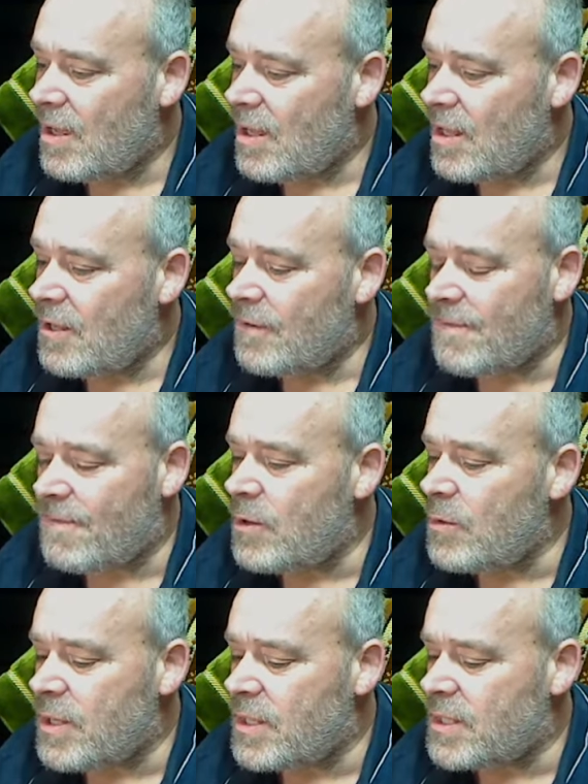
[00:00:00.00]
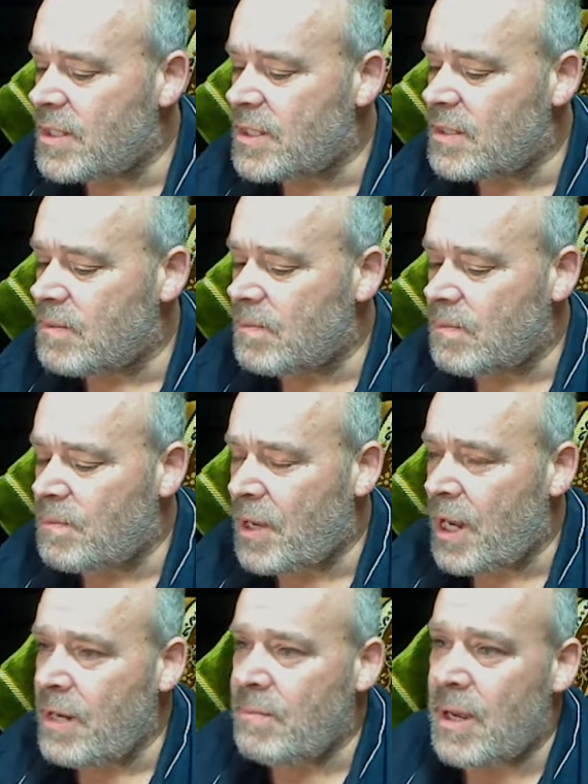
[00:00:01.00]
their focus is
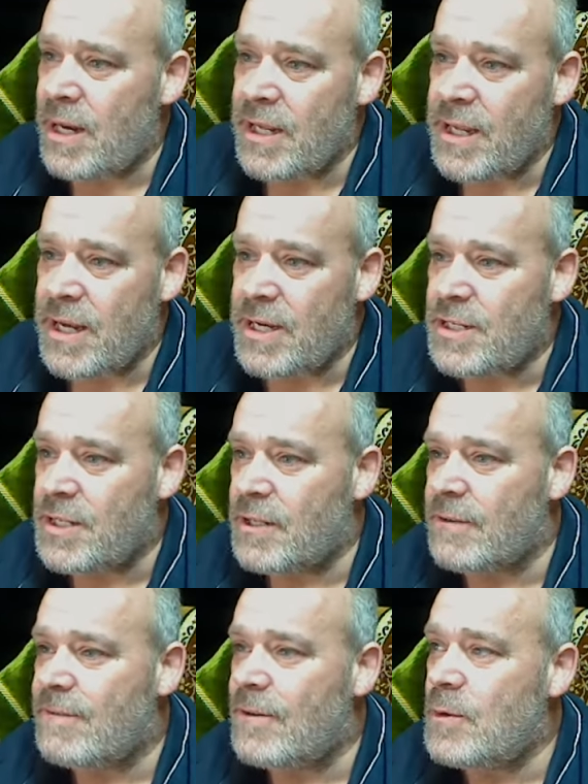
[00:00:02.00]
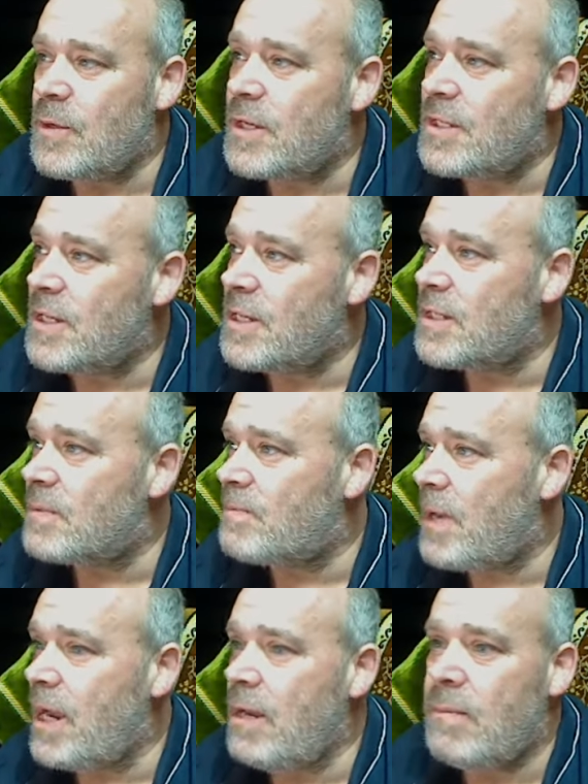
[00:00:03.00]
pain medication their focus is
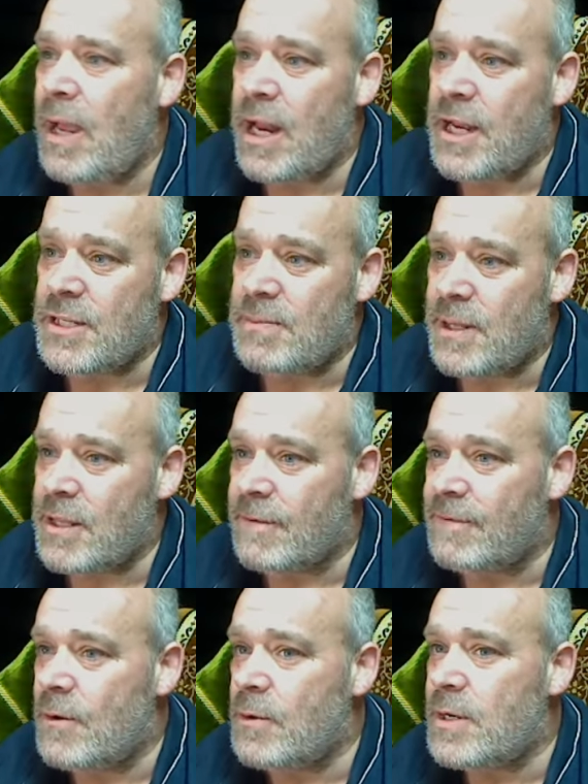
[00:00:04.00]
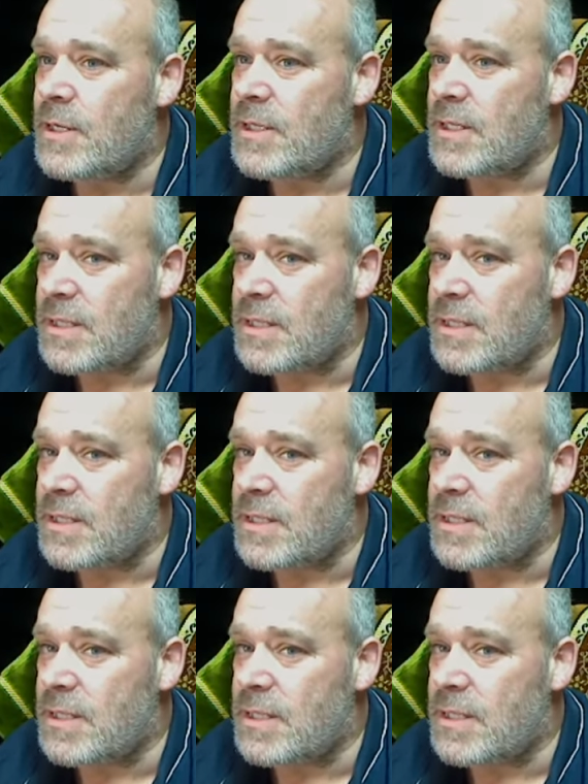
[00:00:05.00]
pain management their focus is